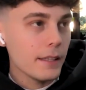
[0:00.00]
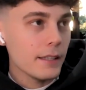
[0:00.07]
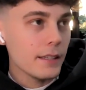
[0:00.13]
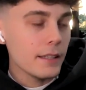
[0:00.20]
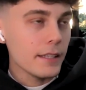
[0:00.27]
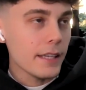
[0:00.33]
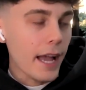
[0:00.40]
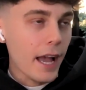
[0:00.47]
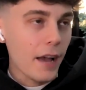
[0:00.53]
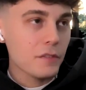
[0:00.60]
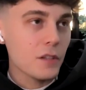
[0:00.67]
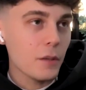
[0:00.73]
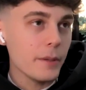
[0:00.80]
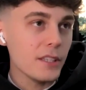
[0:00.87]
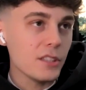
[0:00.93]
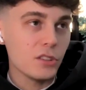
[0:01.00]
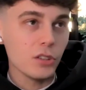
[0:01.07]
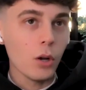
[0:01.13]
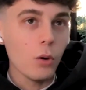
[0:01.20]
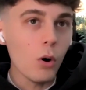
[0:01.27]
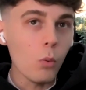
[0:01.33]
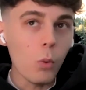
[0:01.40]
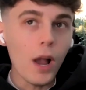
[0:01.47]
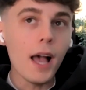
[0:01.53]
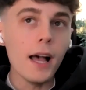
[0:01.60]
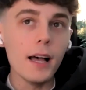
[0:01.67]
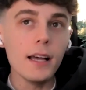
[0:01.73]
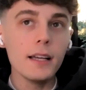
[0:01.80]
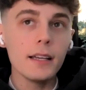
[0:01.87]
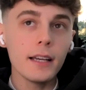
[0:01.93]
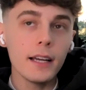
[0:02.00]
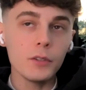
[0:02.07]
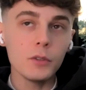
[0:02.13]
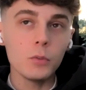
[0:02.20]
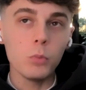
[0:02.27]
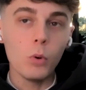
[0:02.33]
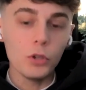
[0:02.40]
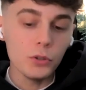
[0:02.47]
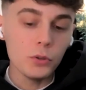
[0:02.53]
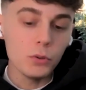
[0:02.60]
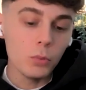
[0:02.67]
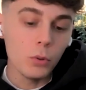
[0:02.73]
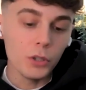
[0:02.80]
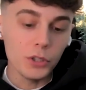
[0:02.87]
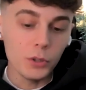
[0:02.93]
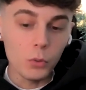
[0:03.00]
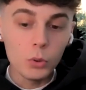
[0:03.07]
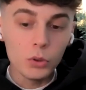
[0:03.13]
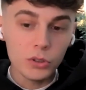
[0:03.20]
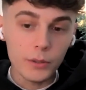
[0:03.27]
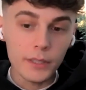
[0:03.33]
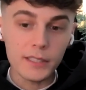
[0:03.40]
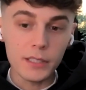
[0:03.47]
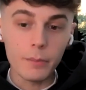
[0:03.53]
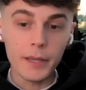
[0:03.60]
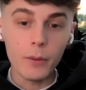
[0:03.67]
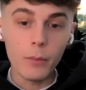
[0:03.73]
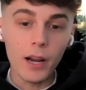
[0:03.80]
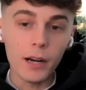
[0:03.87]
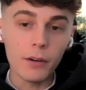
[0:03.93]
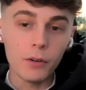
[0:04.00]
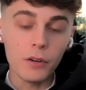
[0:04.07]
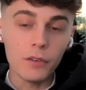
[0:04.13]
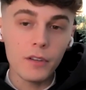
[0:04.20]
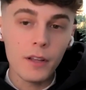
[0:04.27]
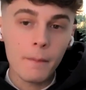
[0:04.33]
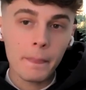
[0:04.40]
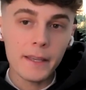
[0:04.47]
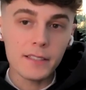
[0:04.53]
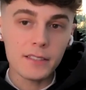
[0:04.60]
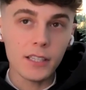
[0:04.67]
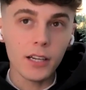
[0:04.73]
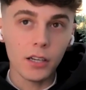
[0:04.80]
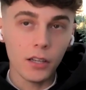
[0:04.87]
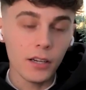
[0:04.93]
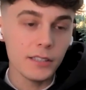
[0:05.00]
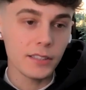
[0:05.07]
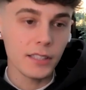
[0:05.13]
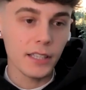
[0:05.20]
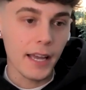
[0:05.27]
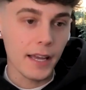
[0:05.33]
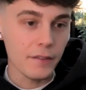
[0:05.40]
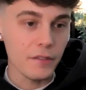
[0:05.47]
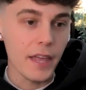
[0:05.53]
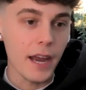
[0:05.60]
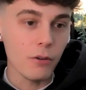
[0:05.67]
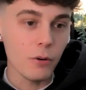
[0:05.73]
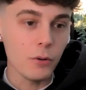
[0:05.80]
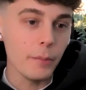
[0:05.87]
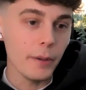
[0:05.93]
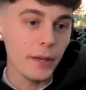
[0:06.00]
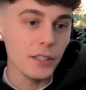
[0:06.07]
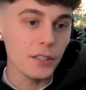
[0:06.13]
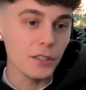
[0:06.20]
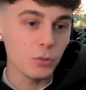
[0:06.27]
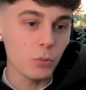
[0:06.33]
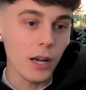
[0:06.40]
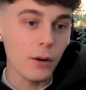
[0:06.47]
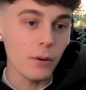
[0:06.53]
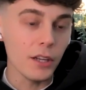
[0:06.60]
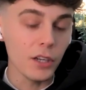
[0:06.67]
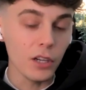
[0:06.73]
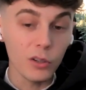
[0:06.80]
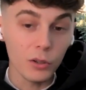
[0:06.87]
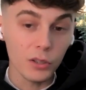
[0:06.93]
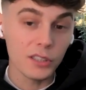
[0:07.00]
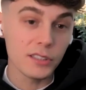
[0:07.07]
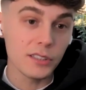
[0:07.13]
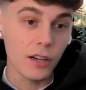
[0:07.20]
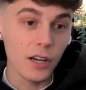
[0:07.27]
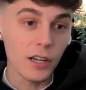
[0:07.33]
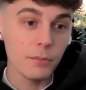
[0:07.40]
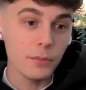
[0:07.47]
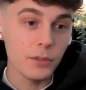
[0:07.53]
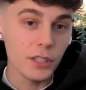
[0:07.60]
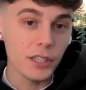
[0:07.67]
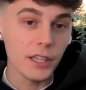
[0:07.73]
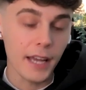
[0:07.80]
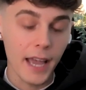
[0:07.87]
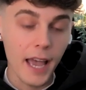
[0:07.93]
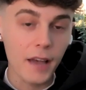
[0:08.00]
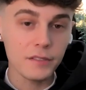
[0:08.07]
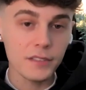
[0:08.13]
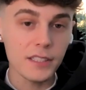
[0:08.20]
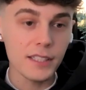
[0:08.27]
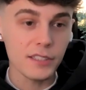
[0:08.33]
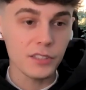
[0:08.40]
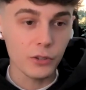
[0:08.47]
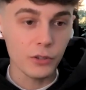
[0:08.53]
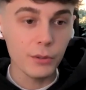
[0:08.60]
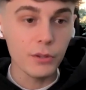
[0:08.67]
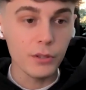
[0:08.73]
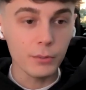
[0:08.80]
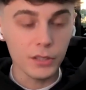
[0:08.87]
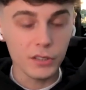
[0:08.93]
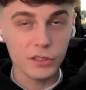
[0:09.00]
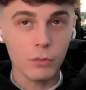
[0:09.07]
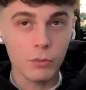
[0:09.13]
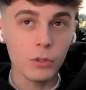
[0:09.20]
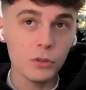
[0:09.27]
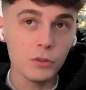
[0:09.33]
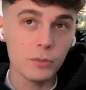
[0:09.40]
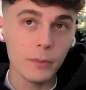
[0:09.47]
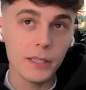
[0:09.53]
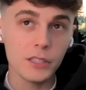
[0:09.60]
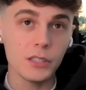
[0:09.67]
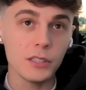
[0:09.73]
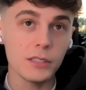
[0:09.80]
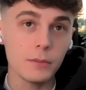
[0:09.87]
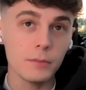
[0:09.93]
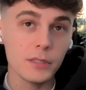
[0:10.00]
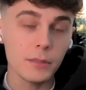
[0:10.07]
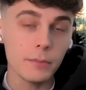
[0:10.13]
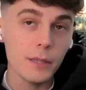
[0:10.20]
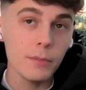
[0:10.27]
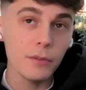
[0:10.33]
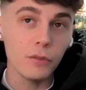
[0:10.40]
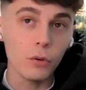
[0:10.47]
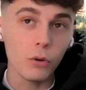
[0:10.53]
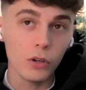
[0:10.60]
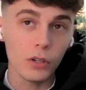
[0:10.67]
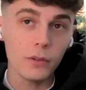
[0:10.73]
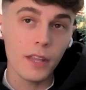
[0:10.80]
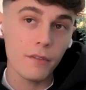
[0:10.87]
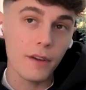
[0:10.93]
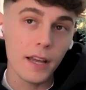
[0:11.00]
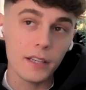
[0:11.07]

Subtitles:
you have to be so aware, and what you also need to be aware of is the client's going to have their own opinion as well, and a lot of the time you're going to have to disagree with them, because someone who's mentioned to me before, they've